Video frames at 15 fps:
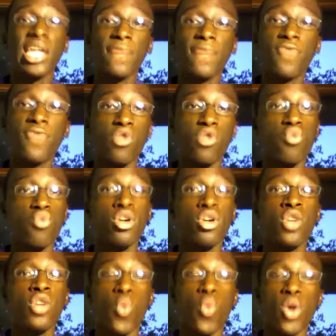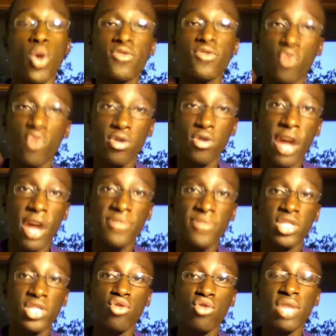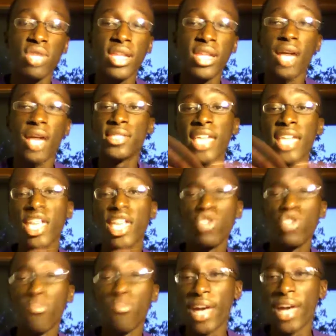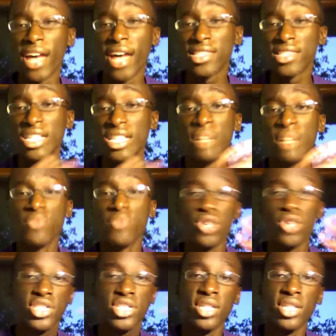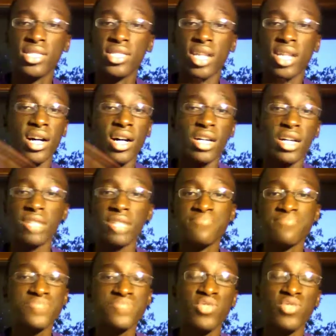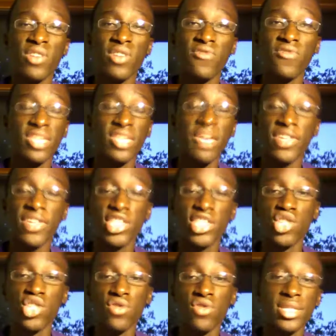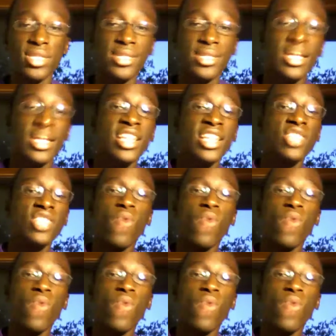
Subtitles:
up for World of Warcraft's newly announced annual pass, which is reading from the FAQ, it says the